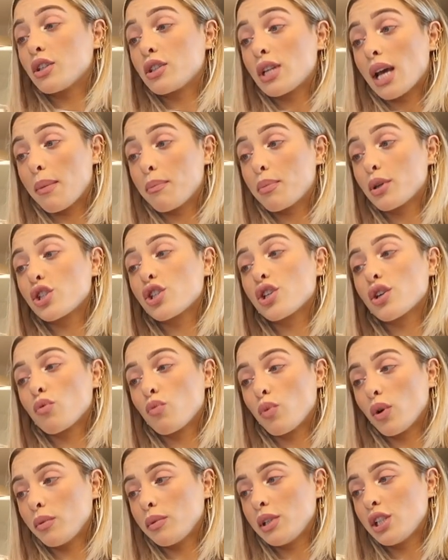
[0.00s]
Your temperature
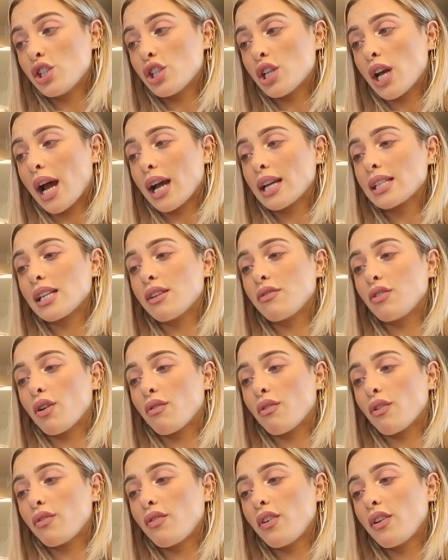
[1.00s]
will be checked. If you
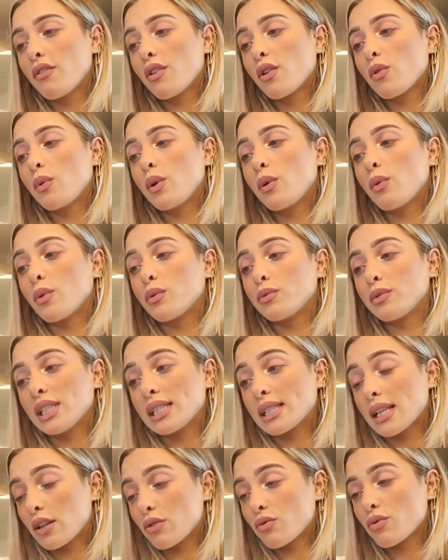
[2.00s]
have a fever, we will
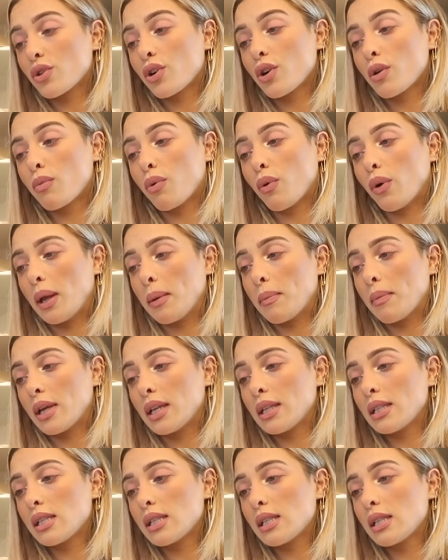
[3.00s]
reschedule your
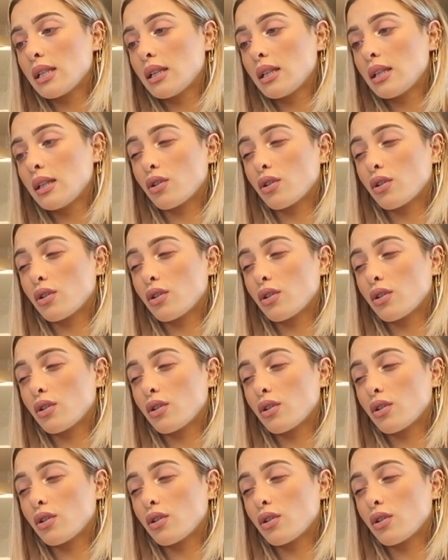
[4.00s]
appointment.